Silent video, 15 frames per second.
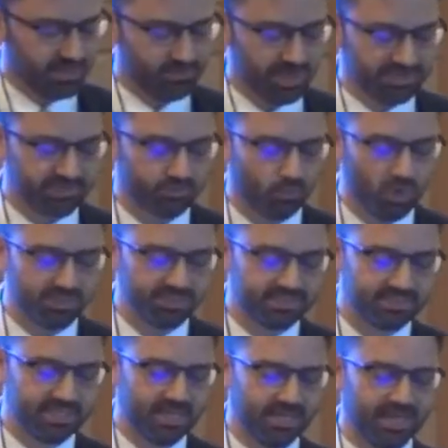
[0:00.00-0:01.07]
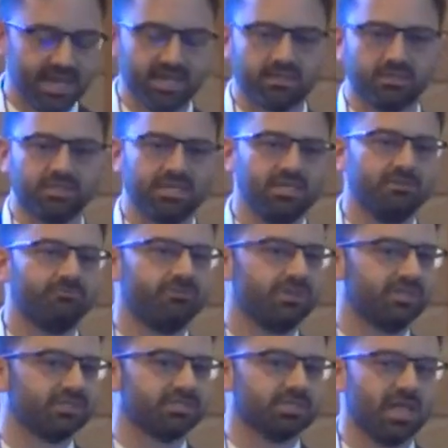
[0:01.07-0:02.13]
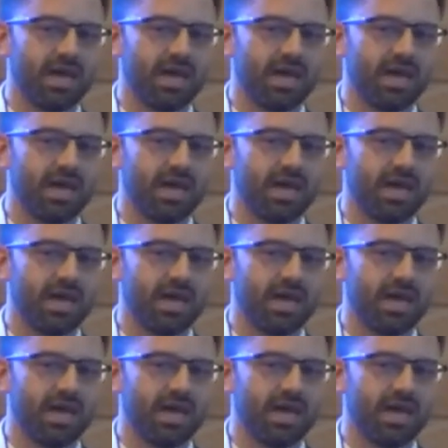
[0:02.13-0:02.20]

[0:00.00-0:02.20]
that he must once again leave his